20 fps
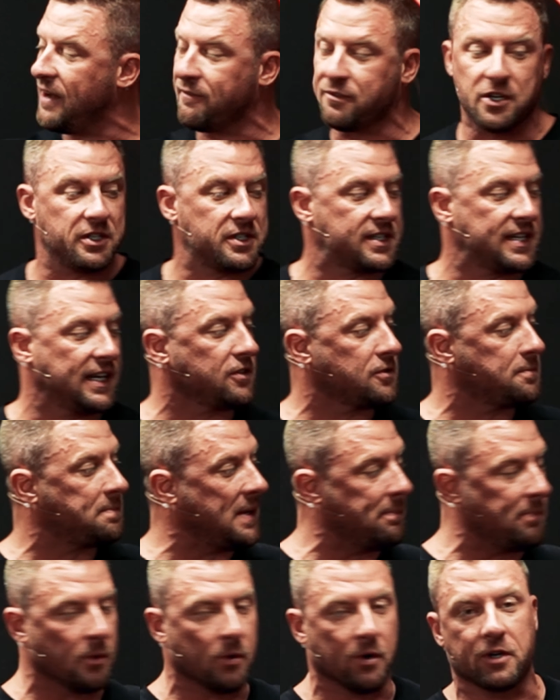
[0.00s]
have good
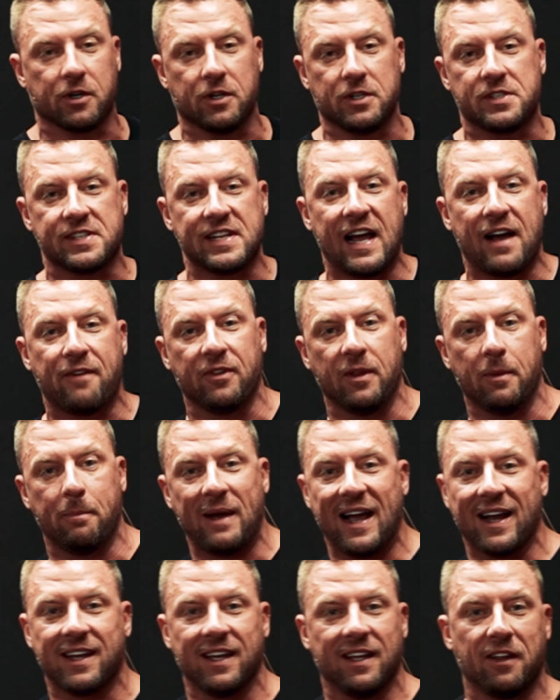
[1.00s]
salespeople or good staff in the
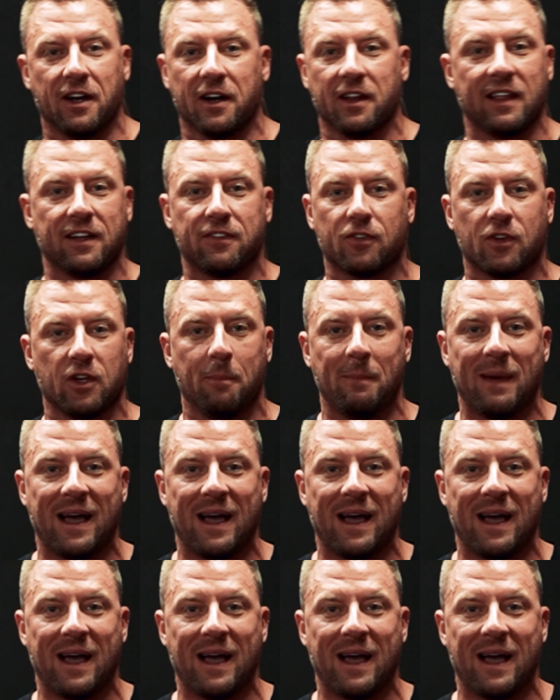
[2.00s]
back end, none of that's going to